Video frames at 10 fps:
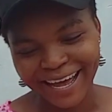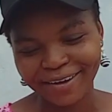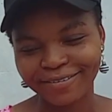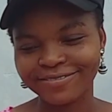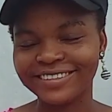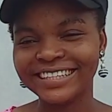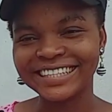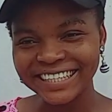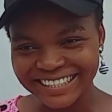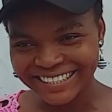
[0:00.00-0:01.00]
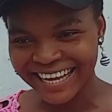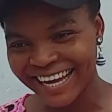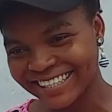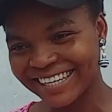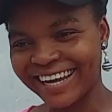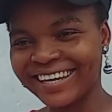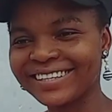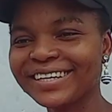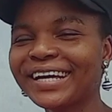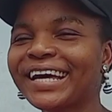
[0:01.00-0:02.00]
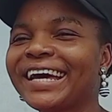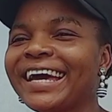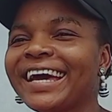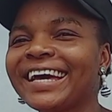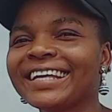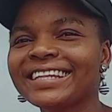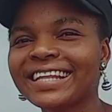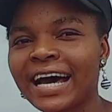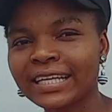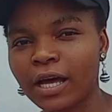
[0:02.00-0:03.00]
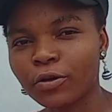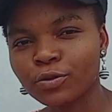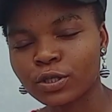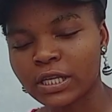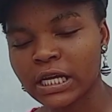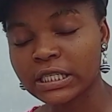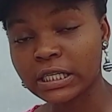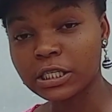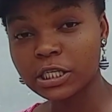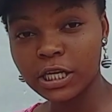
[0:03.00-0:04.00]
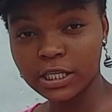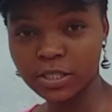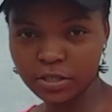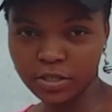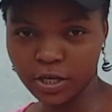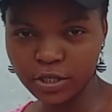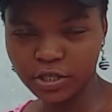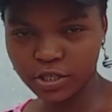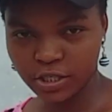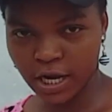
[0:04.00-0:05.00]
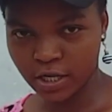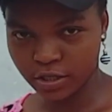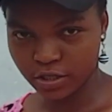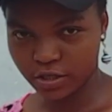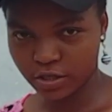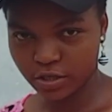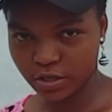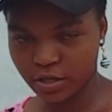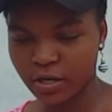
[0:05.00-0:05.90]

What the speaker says: I have decided that I want to start a 30 days challenge.